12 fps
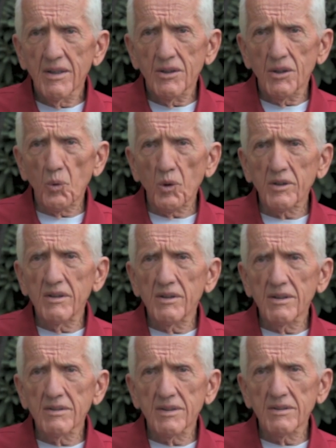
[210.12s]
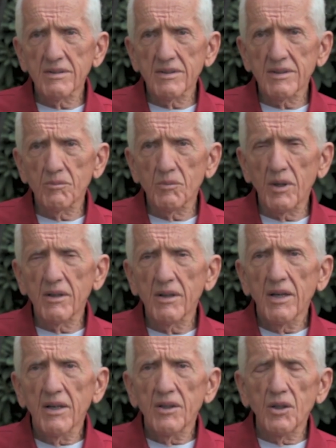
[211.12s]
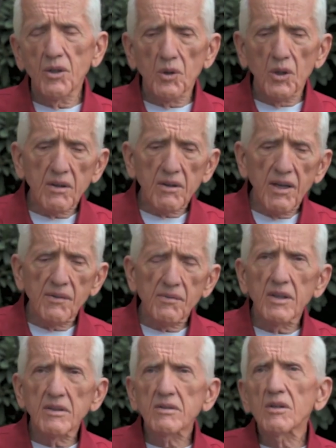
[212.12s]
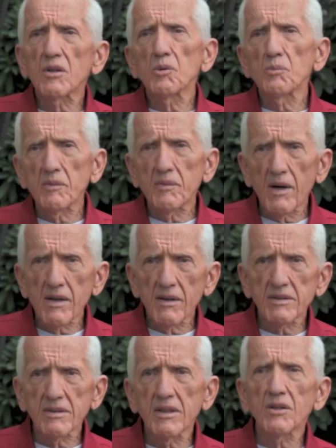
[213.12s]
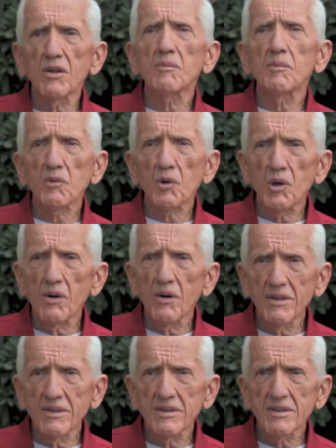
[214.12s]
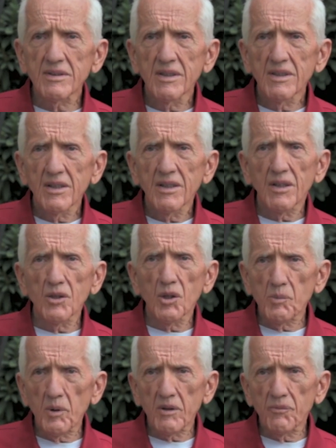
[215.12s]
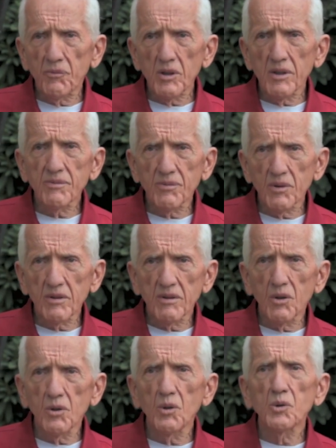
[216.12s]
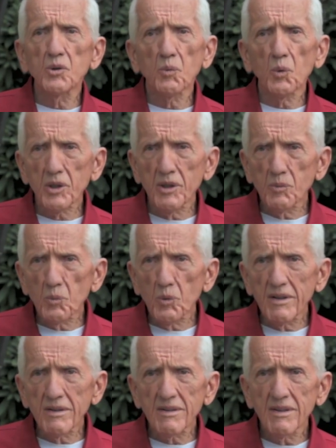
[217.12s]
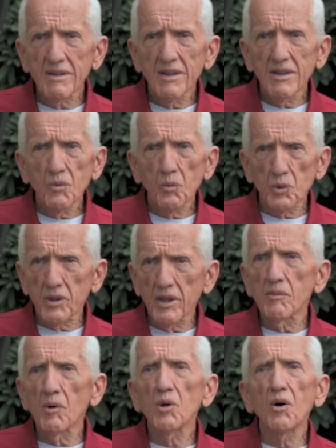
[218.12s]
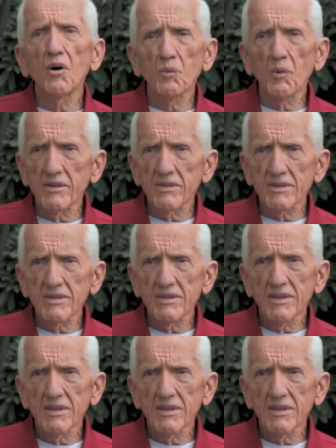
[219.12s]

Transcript: They're working against the system. But, you know, a little cleverness, a little bit of honesty, a little bit of courage, a little bit of feeling for, you know, who they're working with will take them a long ways.